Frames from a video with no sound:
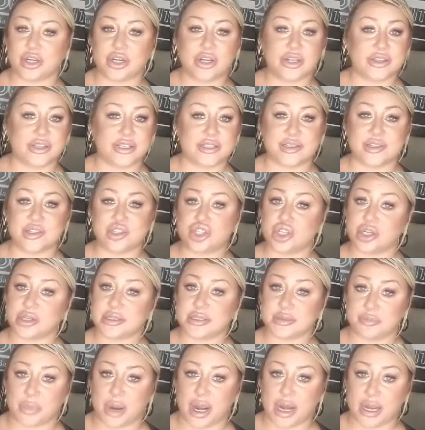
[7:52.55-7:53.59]
This is just
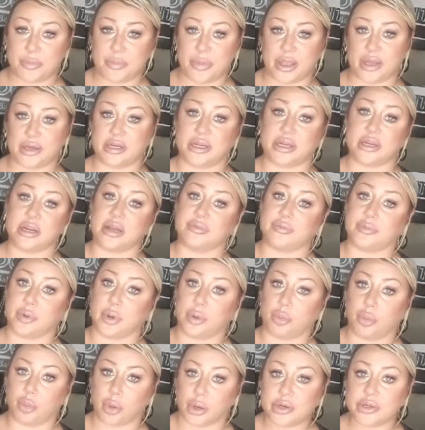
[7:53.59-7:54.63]
my opinion of what
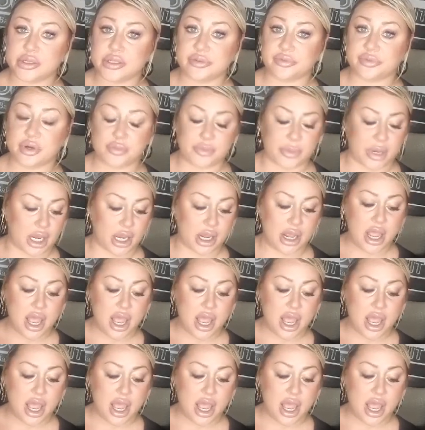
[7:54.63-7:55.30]
worked for me,